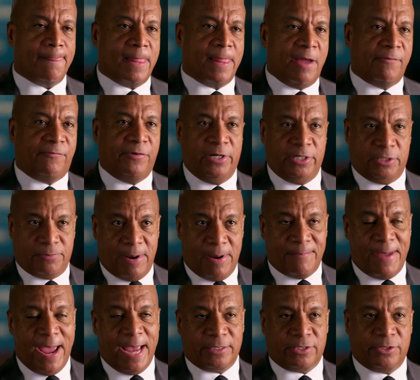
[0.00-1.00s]
I finished my
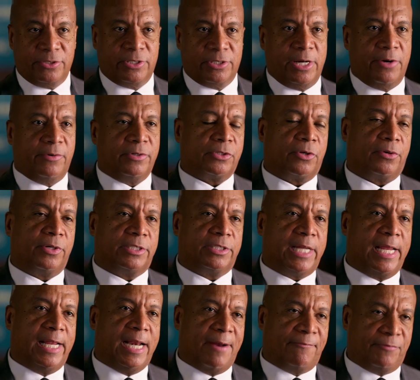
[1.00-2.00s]
master's at Arizona
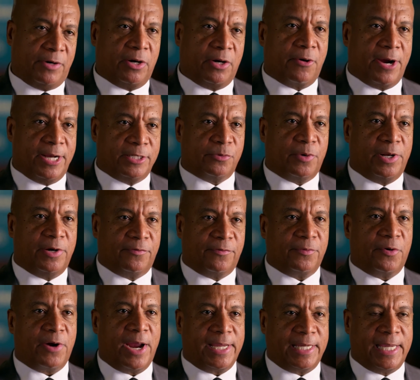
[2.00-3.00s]
State after I graduated from
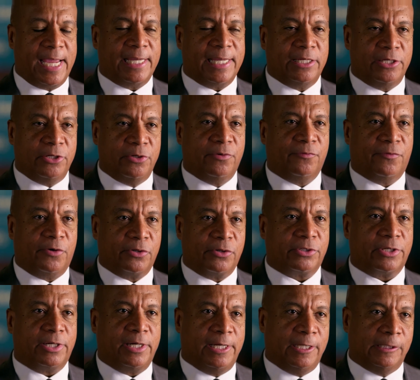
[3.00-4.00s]
Grand Canyon
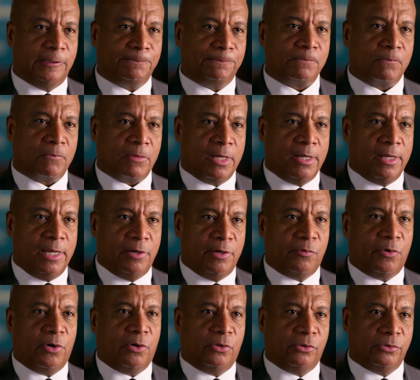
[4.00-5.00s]
University, and
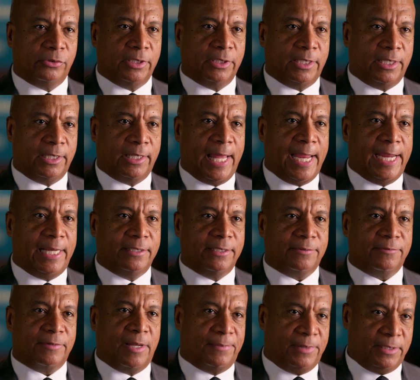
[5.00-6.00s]
enrolled
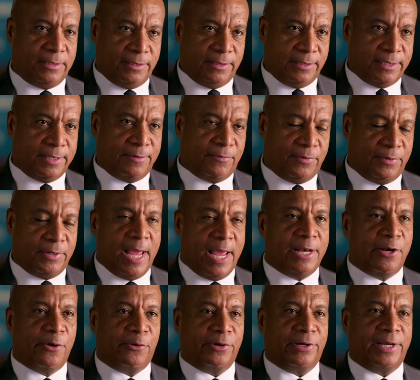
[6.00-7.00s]
at
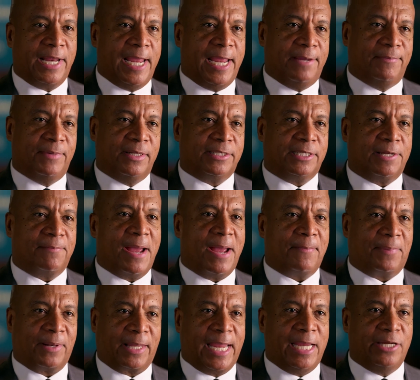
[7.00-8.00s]
Notre Dame, and sent my
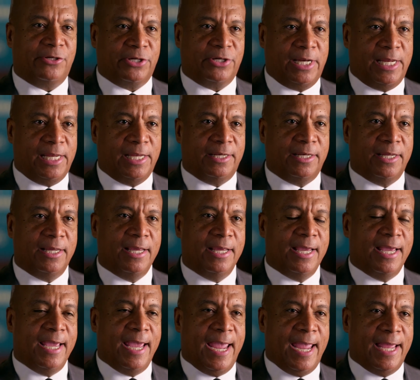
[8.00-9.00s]
application in,
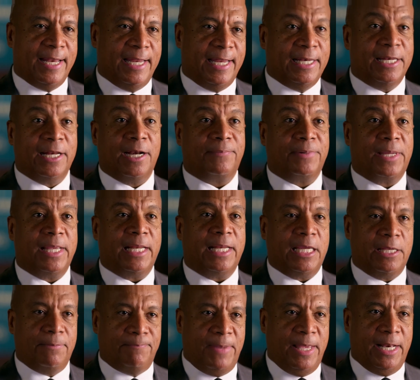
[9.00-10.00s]
and ended up
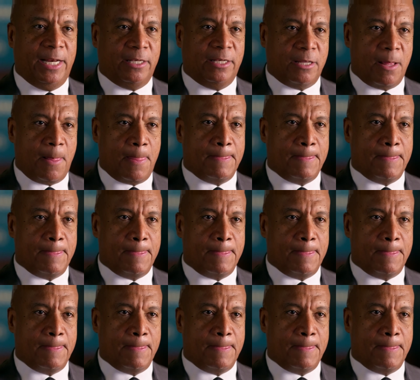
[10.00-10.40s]
getting admitted.